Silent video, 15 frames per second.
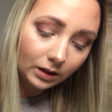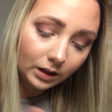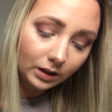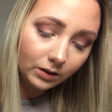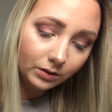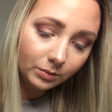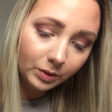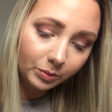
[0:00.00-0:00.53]
I
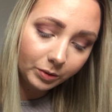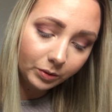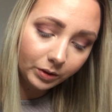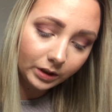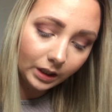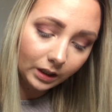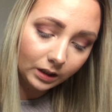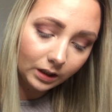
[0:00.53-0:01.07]
don't remember
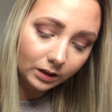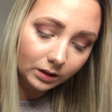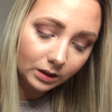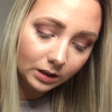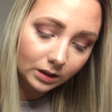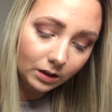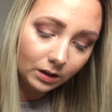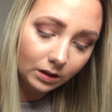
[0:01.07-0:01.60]
what that color
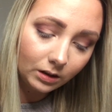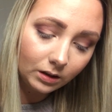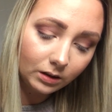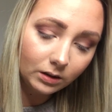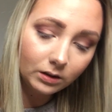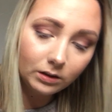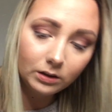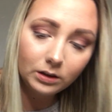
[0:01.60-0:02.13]
is
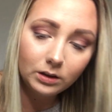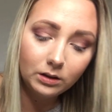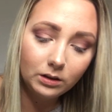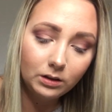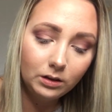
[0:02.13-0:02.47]
called.